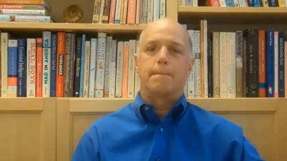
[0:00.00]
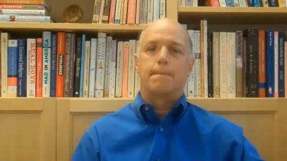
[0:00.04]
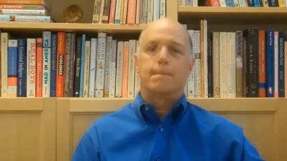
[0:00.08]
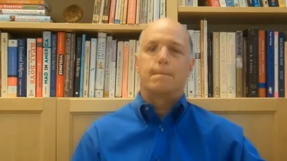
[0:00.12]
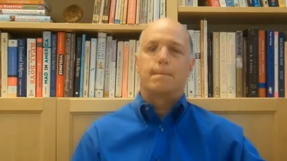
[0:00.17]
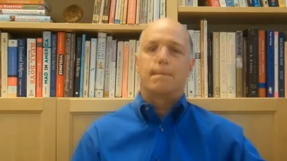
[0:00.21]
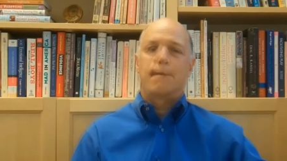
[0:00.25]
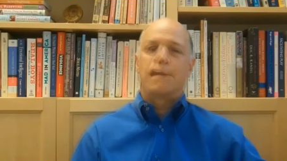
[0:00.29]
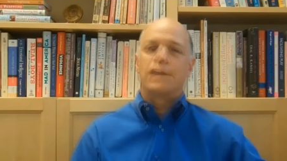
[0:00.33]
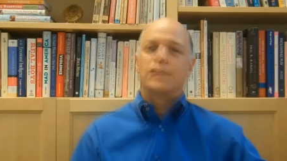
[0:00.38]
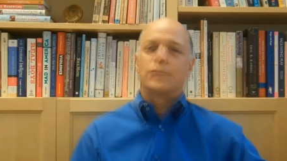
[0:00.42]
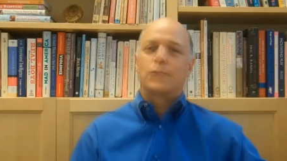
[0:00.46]

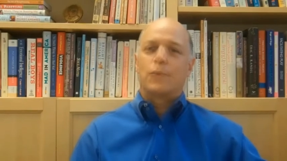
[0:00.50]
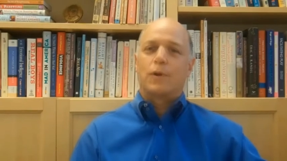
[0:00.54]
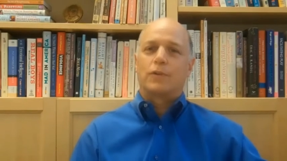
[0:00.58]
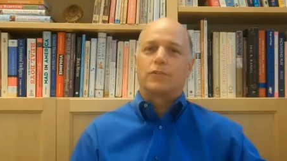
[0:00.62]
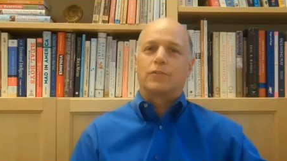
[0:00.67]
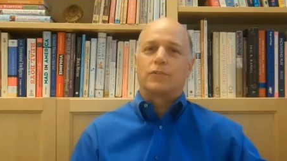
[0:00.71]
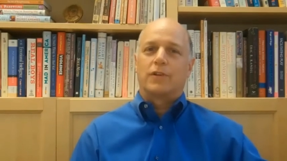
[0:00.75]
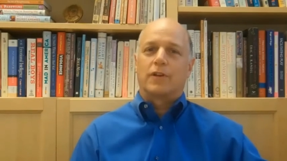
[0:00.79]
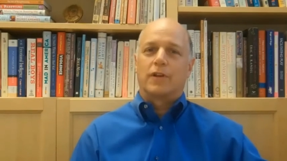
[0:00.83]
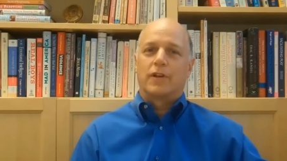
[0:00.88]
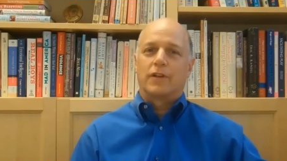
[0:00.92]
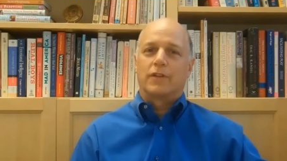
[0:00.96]
The last
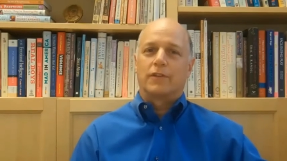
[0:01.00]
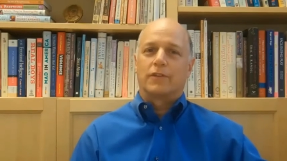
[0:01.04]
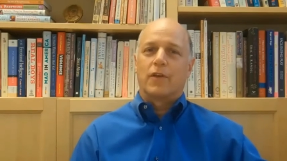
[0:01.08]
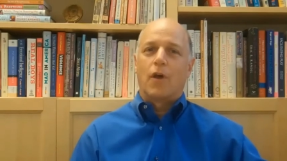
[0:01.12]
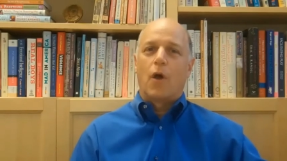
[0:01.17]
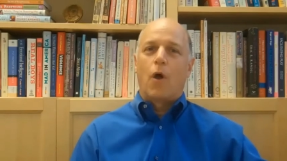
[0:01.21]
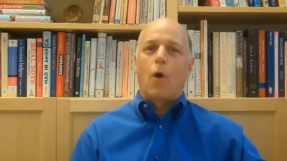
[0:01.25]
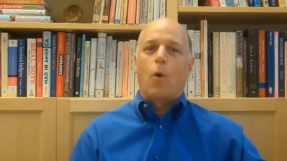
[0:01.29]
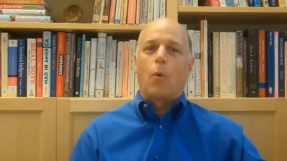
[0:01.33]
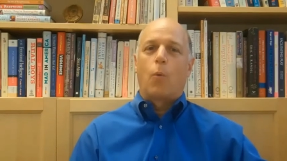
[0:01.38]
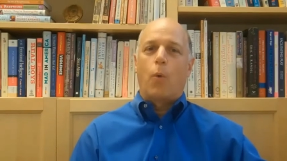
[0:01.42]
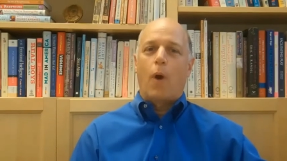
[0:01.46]
question is,
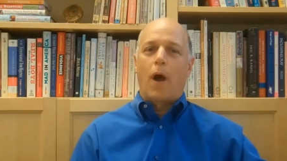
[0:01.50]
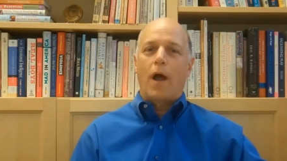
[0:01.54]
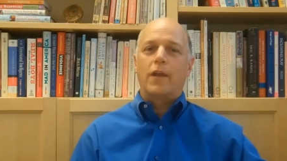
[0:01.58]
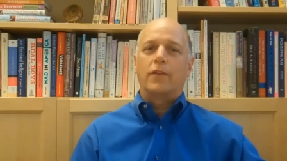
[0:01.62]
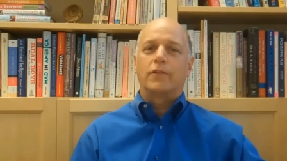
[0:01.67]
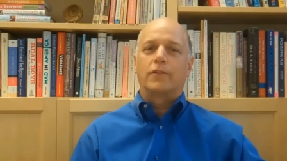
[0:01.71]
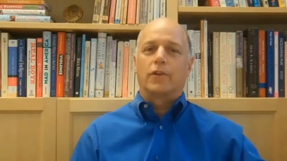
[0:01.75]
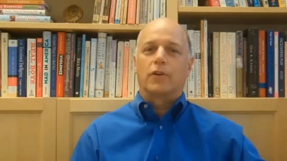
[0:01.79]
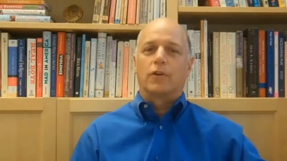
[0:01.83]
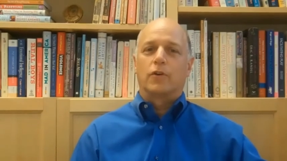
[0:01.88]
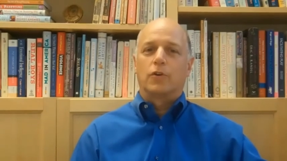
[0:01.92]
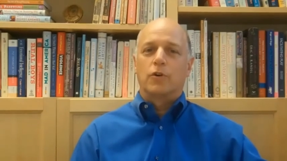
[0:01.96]
why
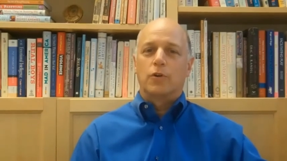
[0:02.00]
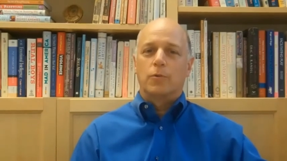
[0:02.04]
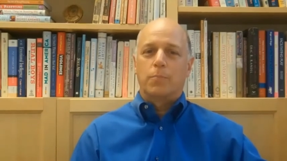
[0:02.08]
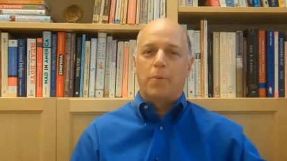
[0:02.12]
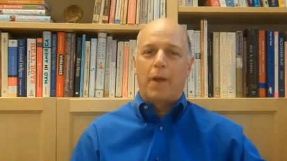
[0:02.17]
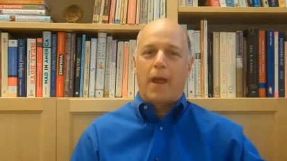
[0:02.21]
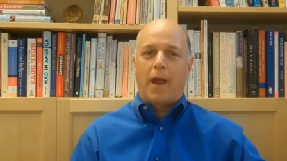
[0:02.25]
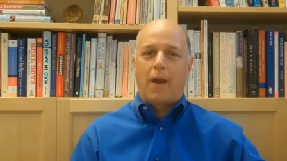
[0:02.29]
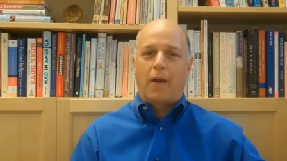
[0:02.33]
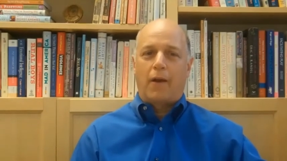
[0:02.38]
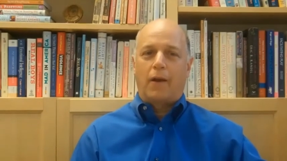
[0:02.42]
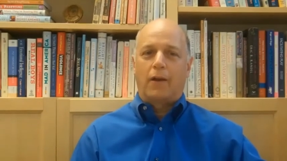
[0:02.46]
does a good
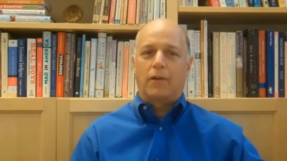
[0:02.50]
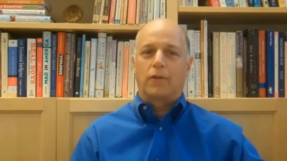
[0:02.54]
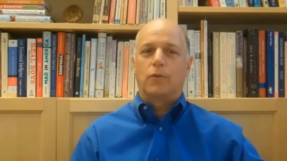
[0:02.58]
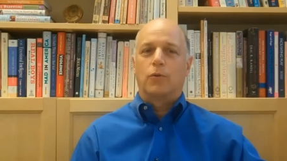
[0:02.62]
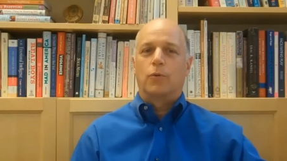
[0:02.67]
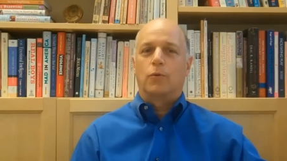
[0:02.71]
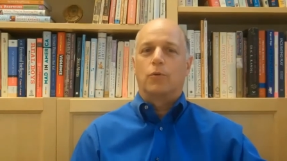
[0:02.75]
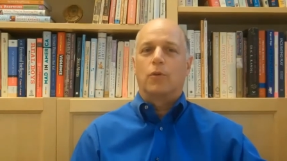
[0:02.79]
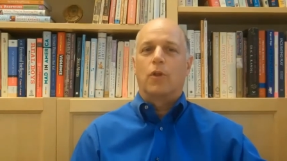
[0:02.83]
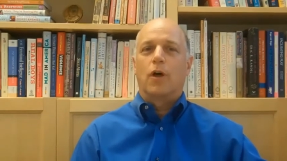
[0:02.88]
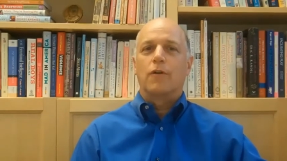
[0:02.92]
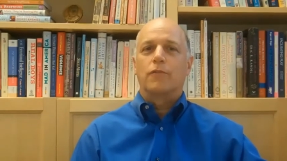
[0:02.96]
parent
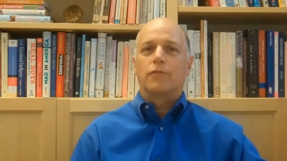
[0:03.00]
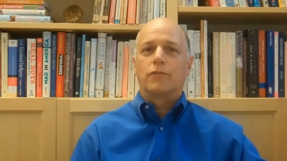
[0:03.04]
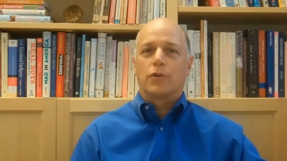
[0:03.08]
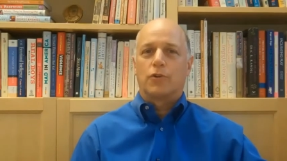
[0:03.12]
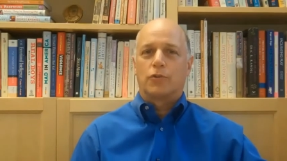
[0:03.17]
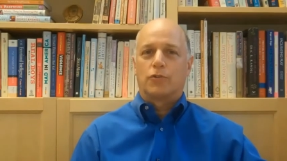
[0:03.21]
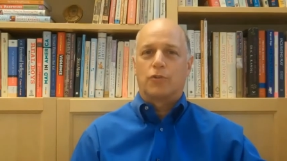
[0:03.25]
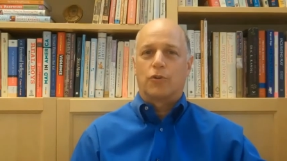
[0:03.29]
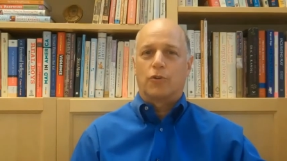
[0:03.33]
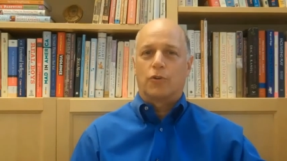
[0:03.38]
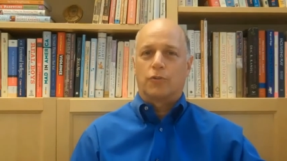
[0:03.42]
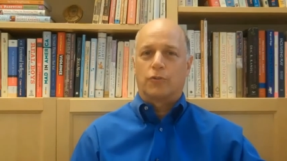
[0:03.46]
who loves her
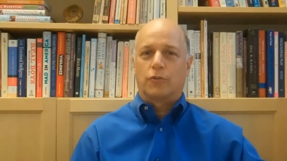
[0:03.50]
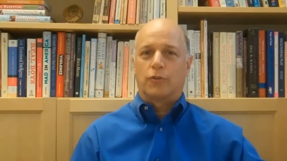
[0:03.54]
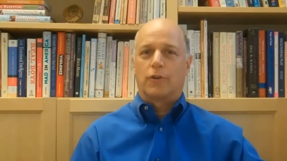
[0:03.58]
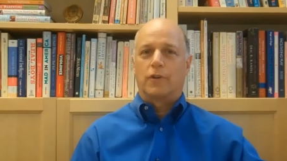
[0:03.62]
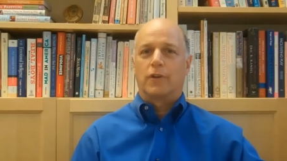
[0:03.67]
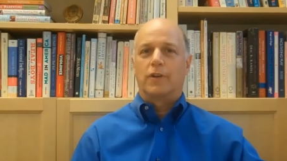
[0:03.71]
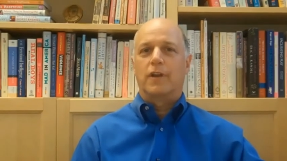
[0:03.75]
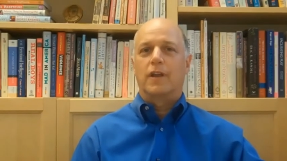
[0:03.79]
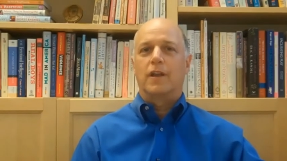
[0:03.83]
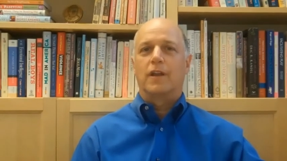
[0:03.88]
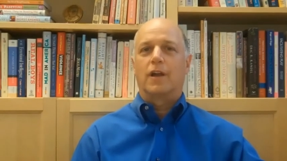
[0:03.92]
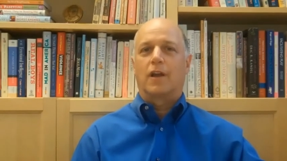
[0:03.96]

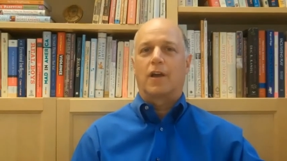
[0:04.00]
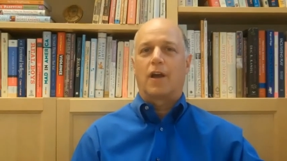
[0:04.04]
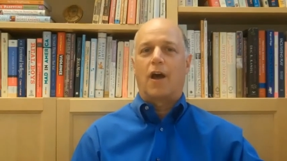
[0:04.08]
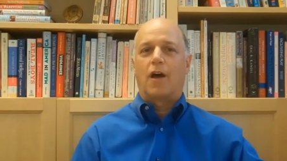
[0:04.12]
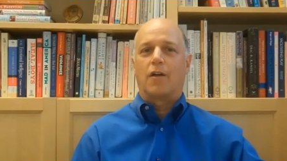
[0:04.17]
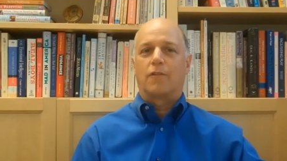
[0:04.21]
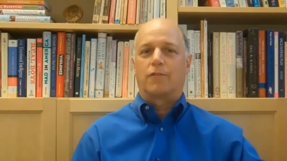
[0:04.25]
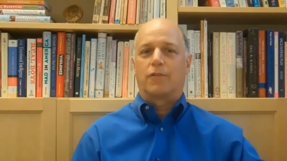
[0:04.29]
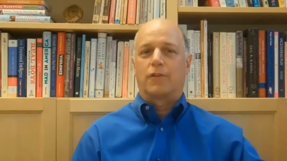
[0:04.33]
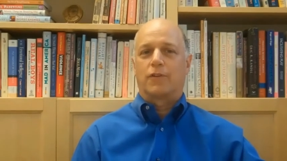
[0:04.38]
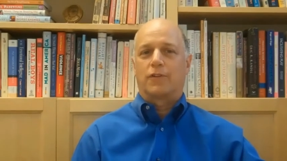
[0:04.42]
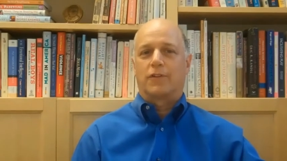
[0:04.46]
children need a
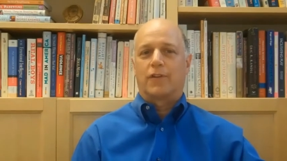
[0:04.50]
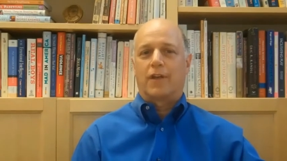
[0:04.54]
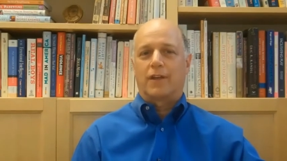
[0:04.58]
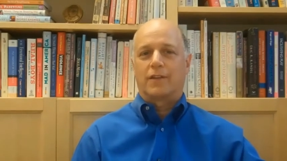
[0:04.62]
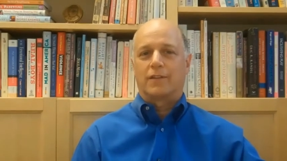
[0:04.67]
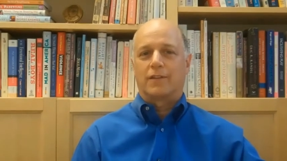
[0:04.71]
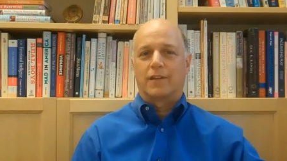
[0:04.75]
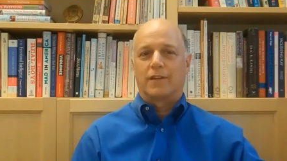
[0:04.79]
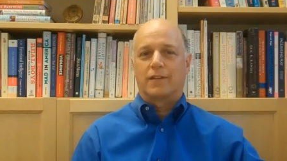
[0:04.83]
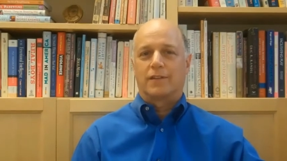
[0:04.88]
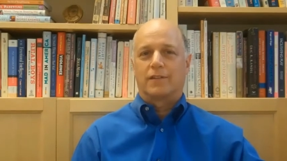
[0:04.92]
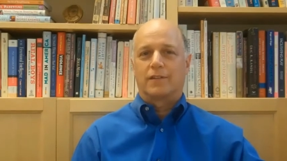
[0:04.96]
conference like
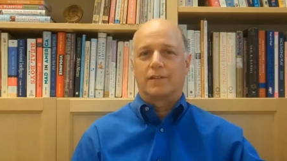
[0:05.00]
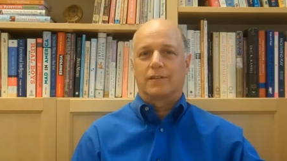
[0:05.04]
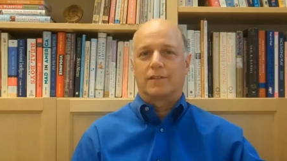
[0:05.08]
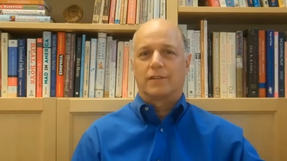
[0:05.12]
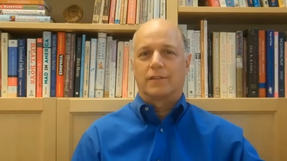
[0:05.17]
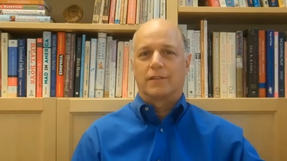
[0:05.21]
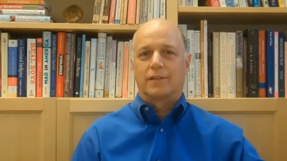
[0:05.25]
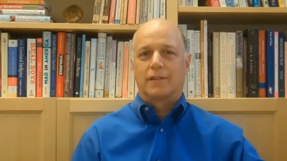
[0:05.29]
this?